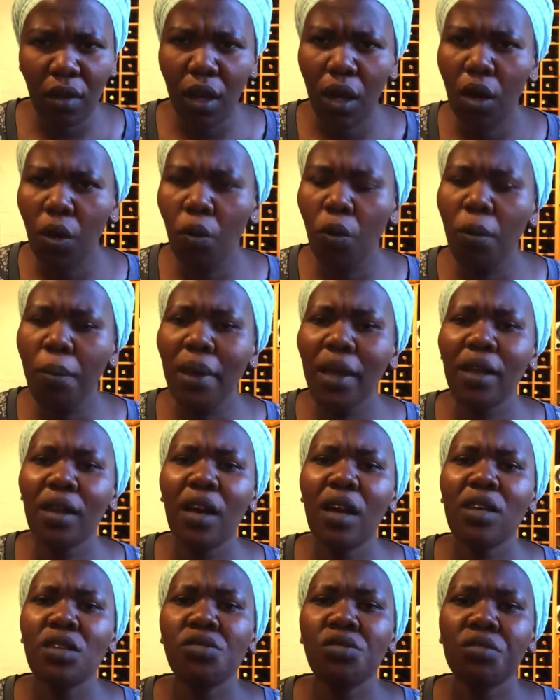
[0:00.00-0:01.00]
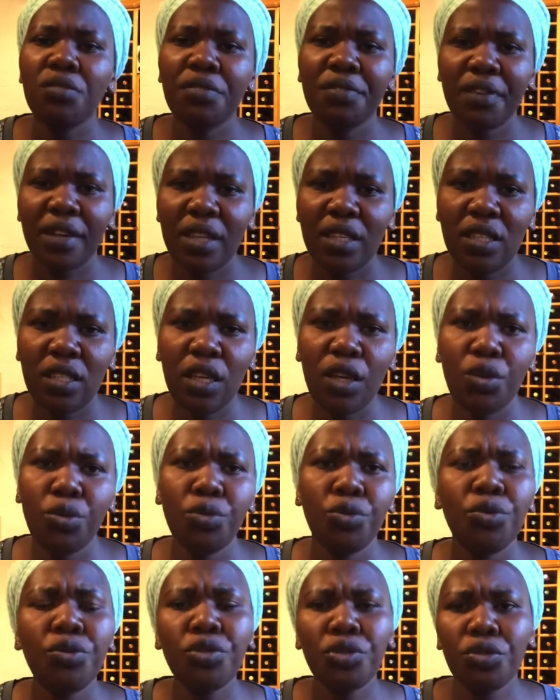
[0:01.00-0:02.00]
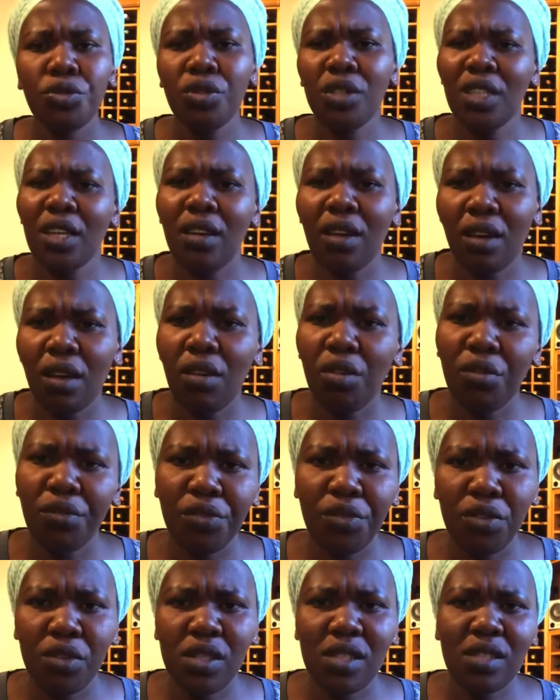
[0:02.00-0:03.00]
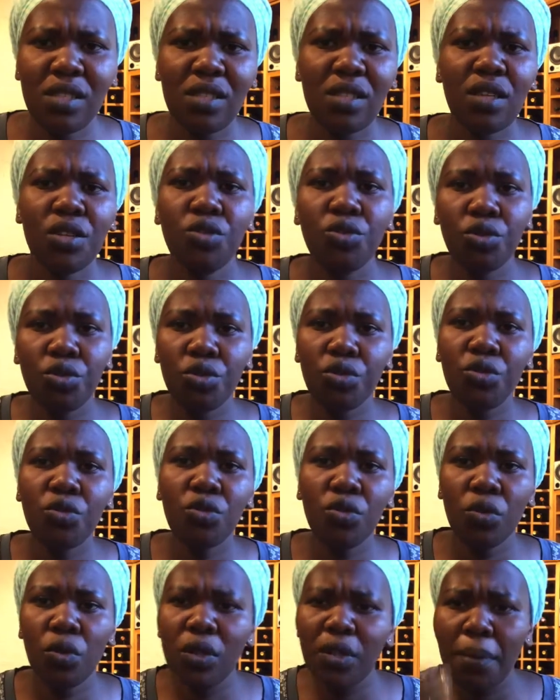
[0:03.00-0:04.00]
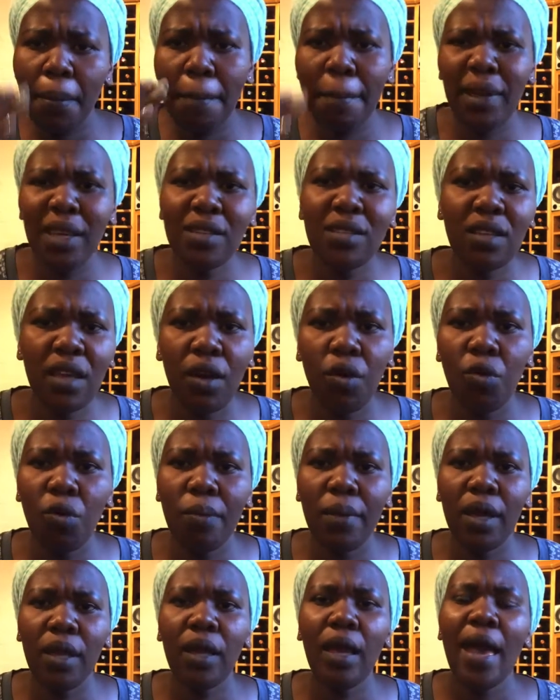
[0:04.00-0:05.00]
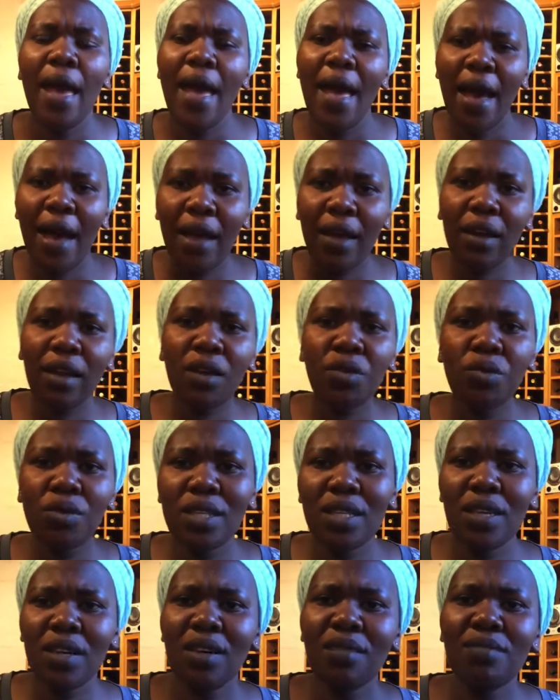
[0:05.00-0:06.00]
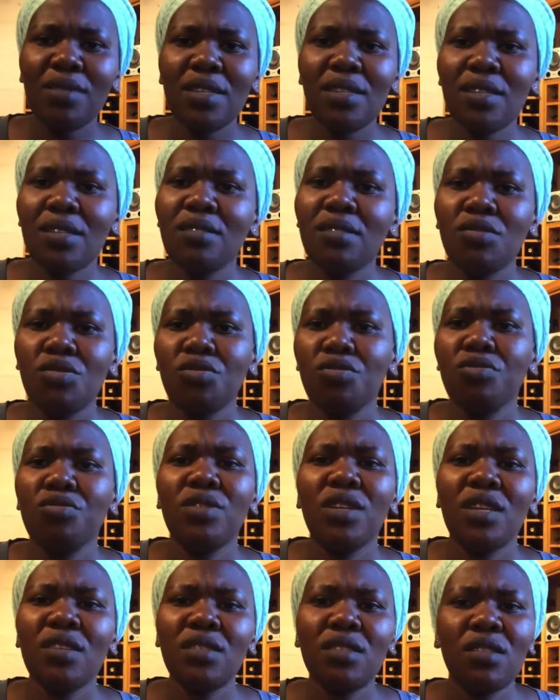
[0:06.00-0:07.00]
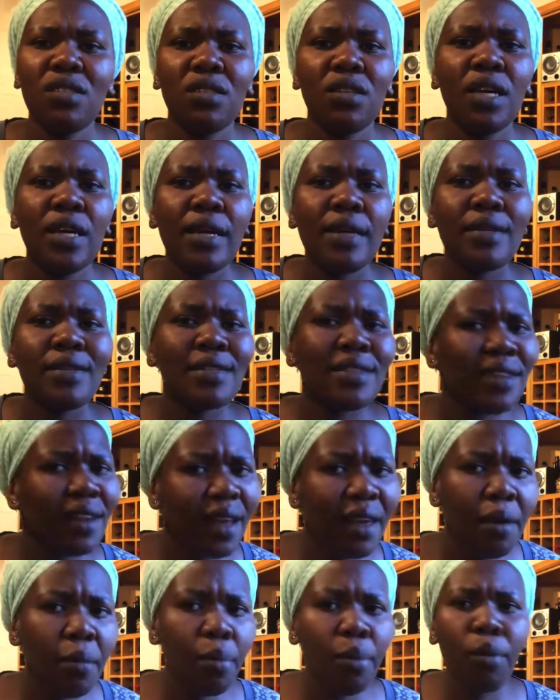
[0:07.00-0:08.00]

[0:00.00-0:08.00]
women are so fragile, you should take care of your sister, you should not beat a woman under no circumstances, to just slap